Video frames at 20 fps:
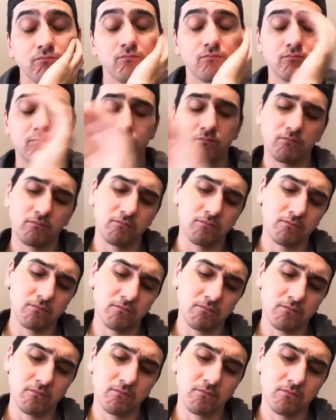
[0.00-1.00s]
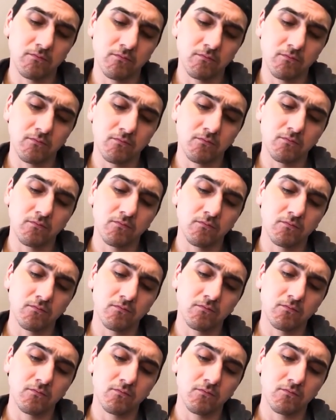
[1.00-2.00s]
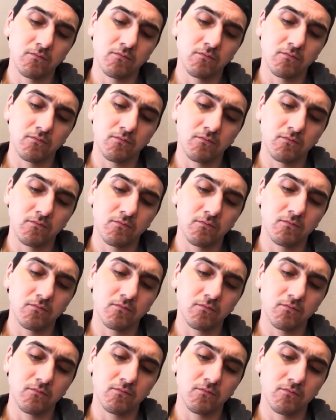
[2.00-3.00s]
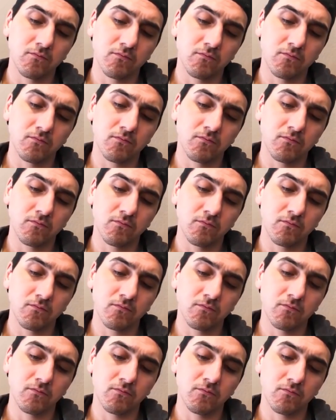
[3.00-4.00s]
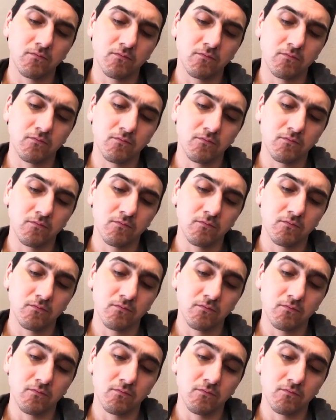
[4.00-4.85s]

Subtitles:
No one is speaking in this clip.